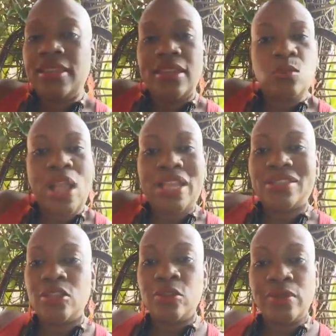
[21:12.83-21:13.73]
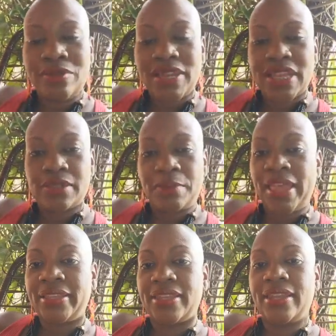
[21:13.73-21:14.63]
ways that you don't even
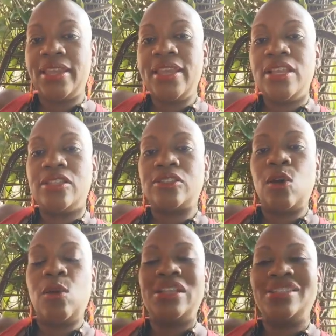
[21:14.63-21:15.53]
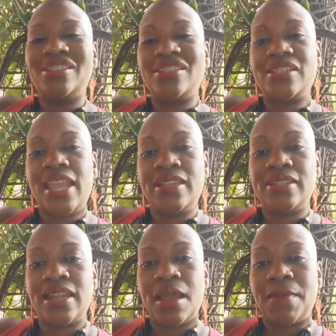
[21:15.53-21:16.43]
expect it. So it's just
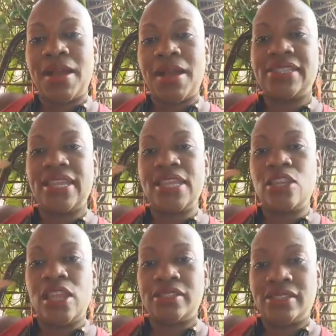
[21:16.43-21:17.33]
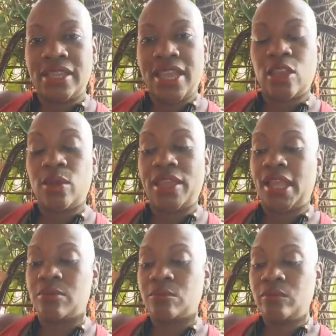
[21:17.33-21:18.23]
changing that mindset and saying, okay,